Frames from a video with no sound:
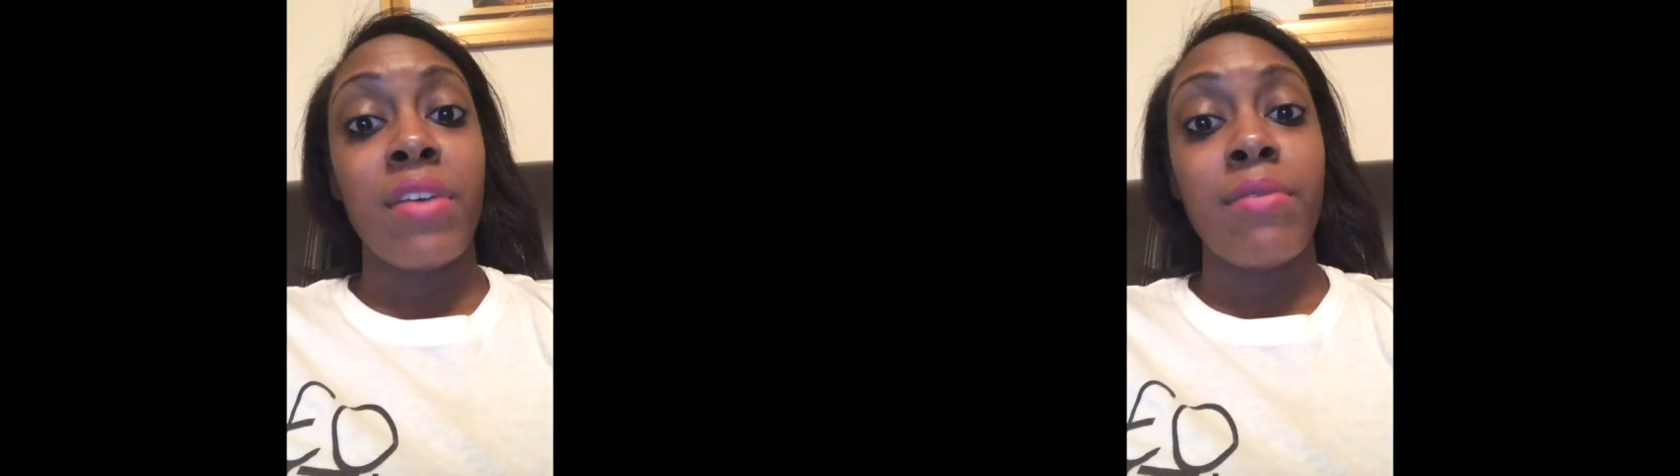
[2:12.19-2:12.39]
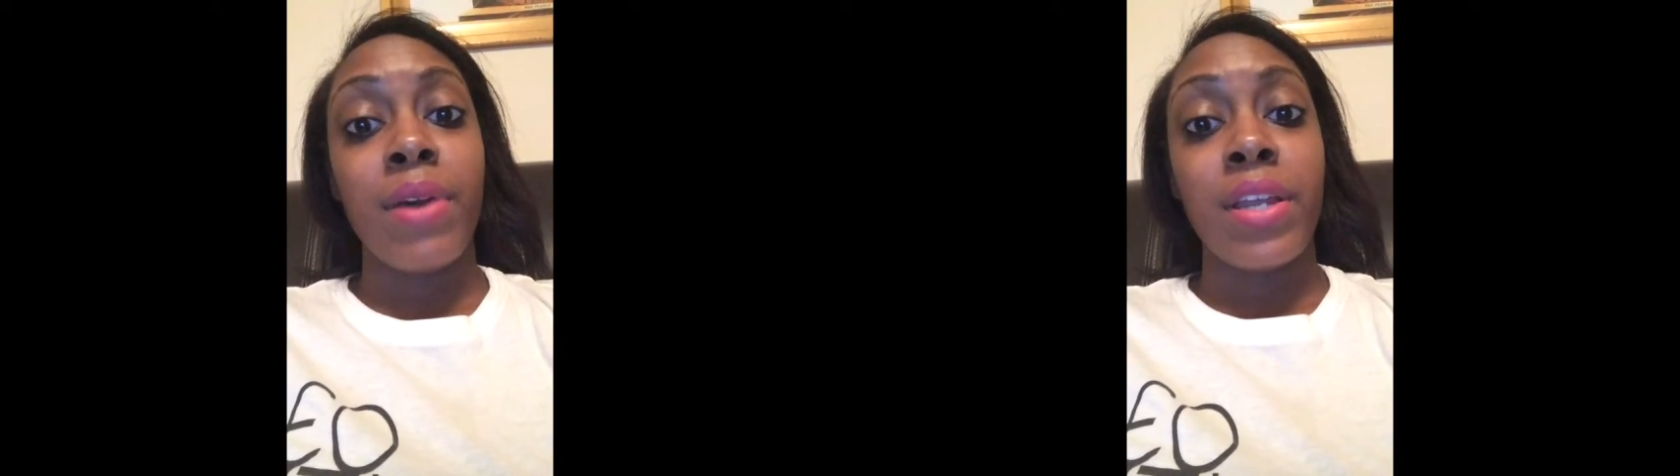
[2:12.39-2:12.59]

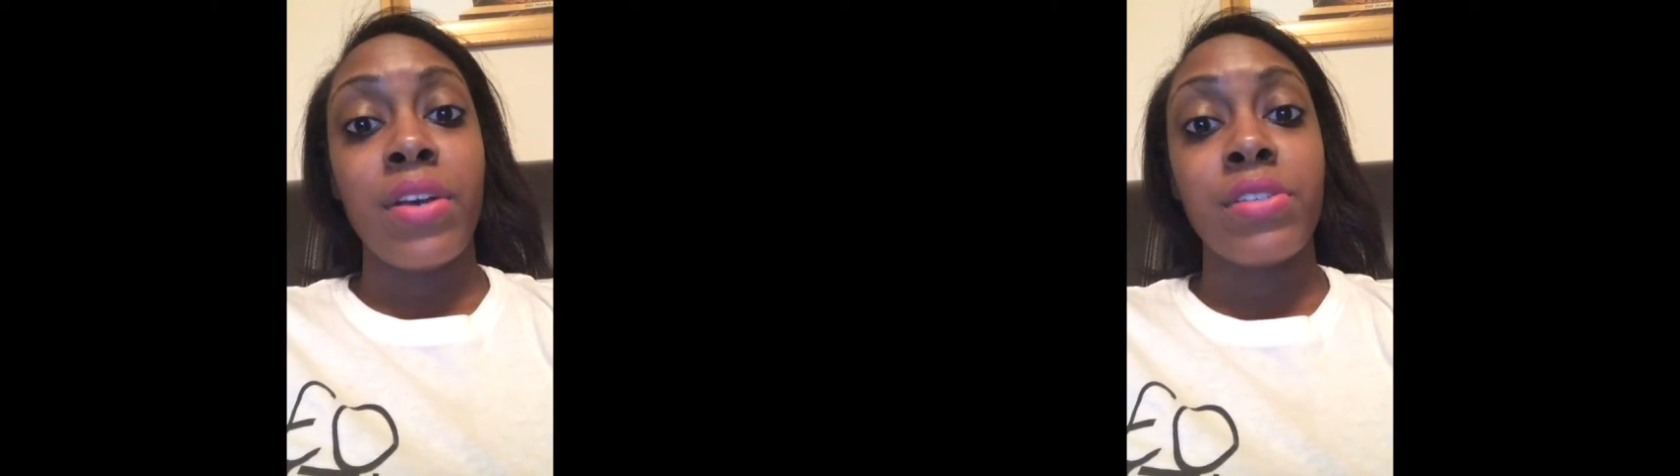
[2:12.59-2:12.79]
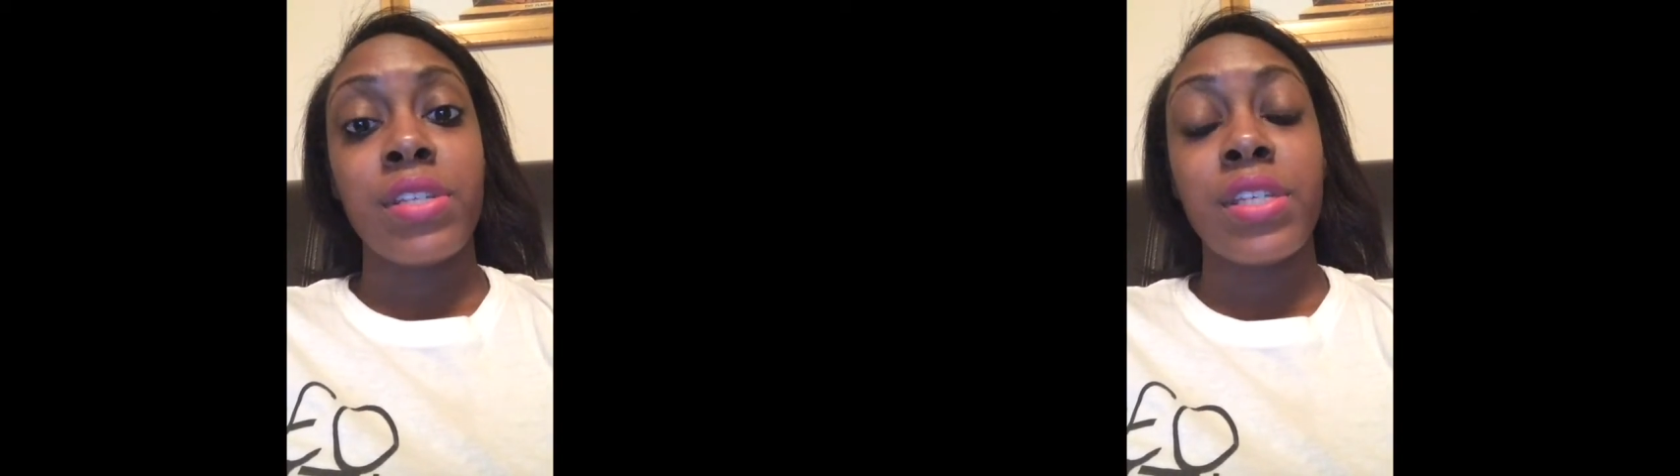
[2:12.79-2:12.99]
everybody
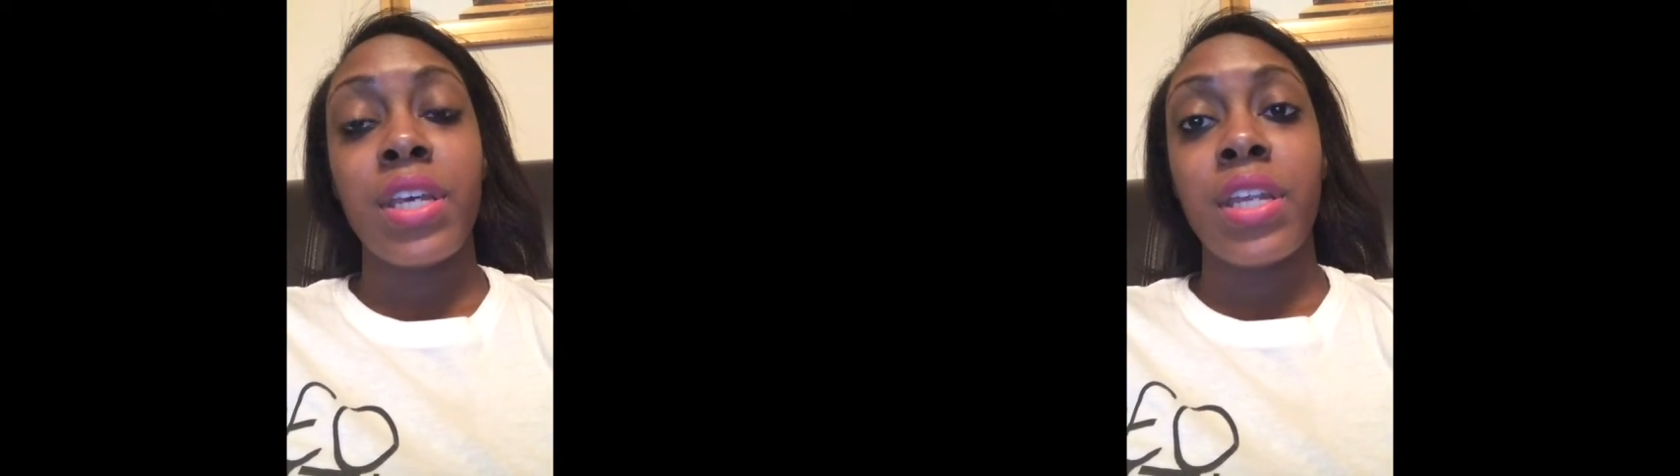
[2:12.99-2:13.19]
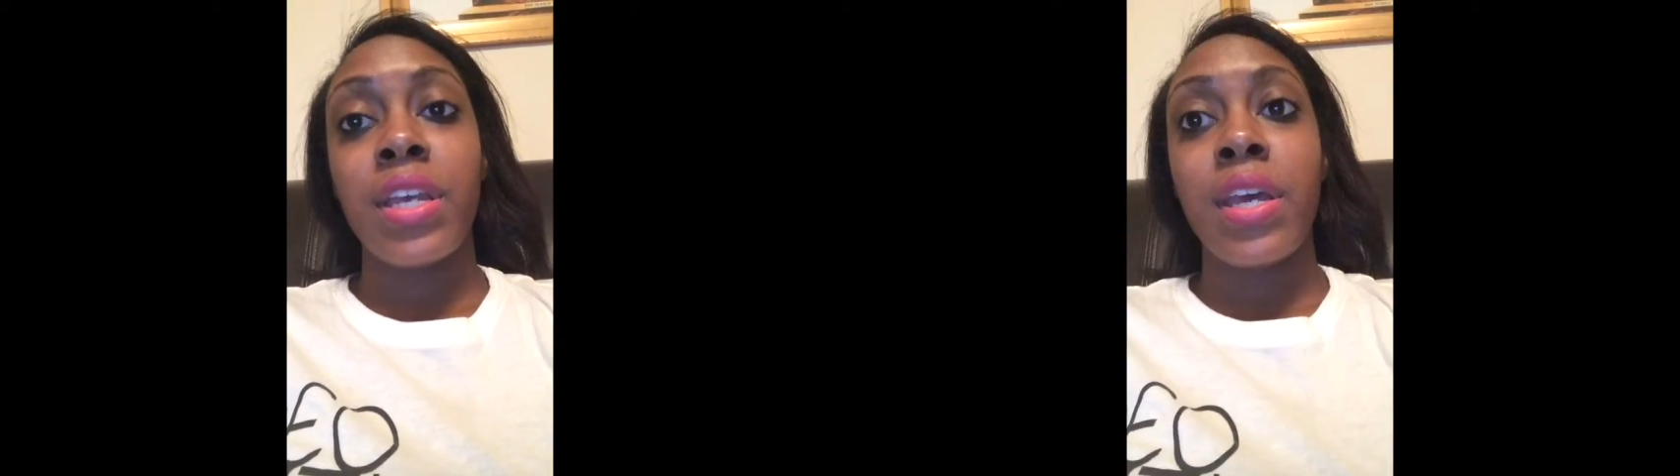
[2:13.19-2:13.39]
else is
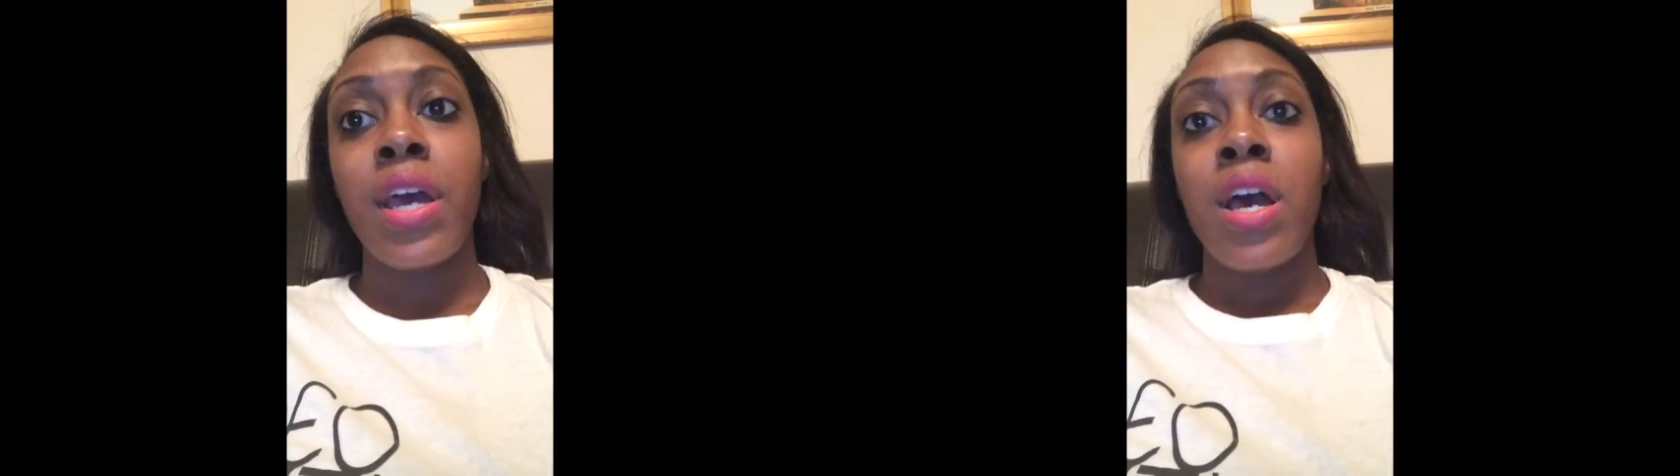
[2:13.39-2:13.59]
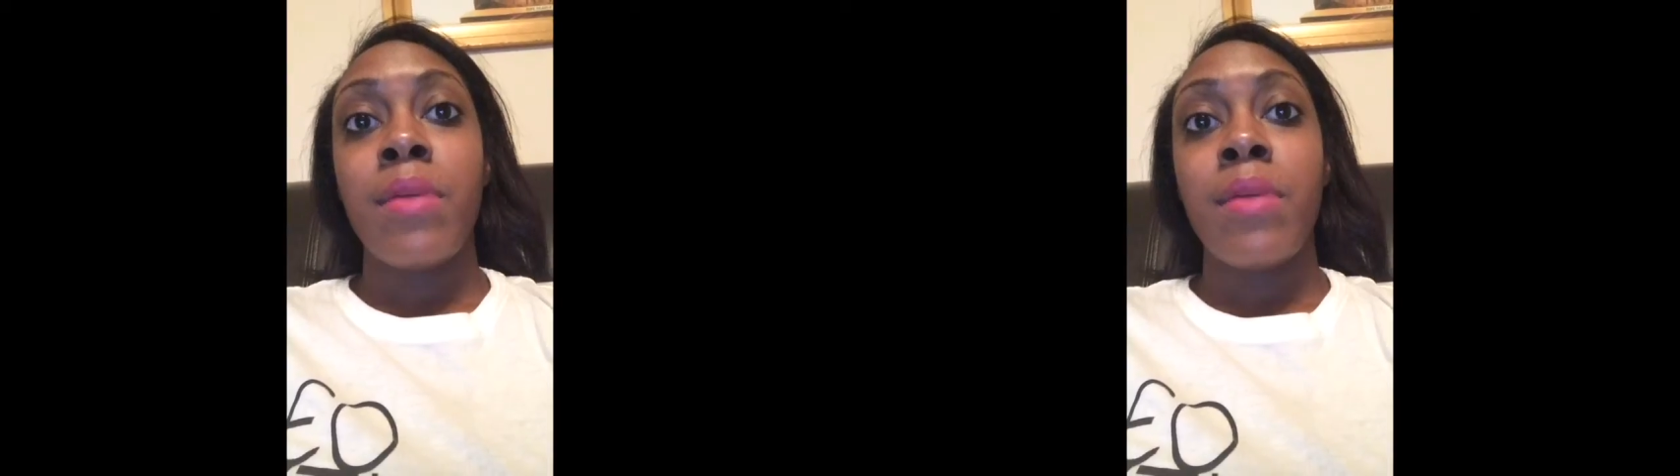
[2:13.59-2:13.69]
getting,